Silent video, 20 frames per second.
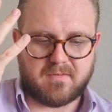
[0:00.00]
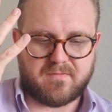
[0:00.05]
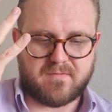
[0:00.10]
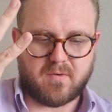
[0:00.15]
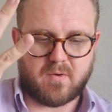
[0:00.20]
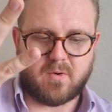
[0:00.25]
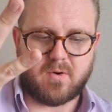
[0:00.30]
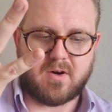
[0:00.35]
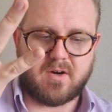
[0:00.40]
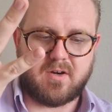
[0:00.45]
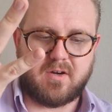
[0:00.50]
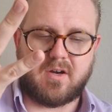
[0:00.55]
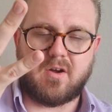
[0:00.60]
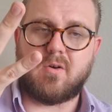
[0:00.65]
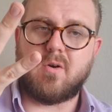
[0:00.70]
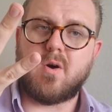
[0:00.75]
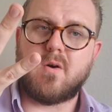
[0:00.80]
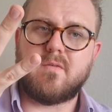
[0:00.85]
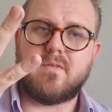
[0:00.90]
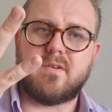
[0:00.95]
4,
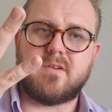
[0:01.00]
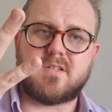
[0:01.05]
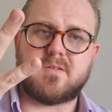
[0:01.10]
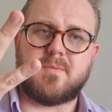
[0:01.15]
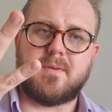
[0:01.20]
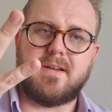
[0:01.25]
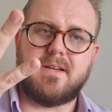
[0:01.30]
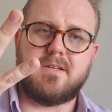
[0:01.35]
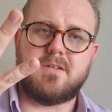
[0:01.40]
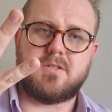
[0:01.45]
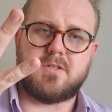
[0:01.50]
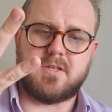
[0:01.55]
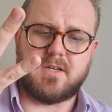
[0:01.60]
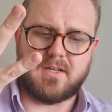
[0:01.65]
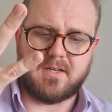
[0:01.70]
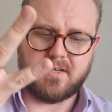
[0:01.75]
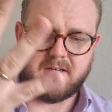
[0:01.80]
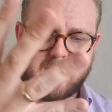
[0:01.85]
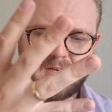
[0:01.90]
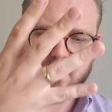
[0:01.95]
don't over explain
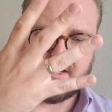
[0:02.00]
shit.